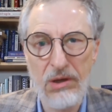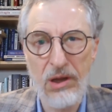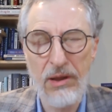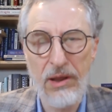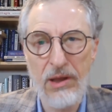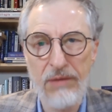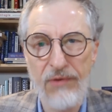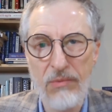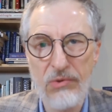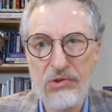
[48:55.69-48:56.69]
And if
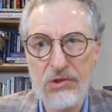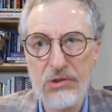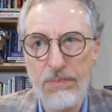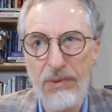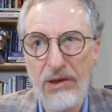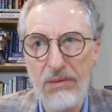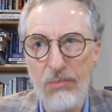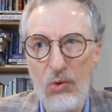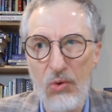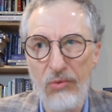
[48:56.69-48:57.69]
I was to speak
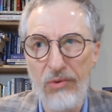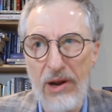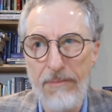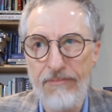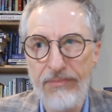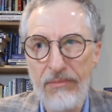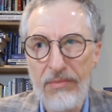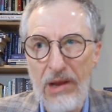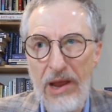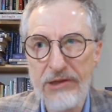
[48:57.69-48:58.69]
more
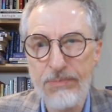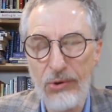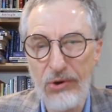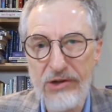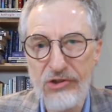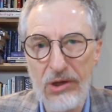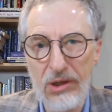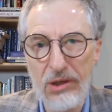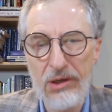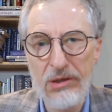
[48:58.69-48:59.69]

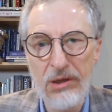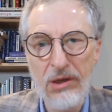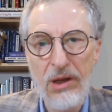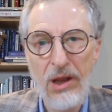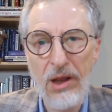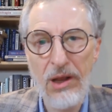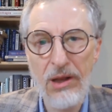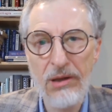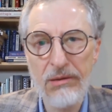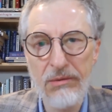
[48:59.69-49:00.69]
aspirationally,
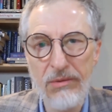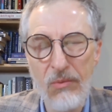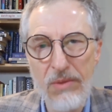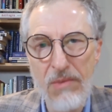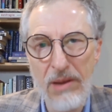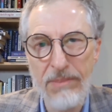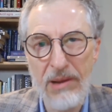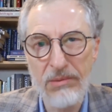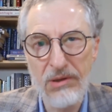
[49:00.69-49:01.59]
that we might be able to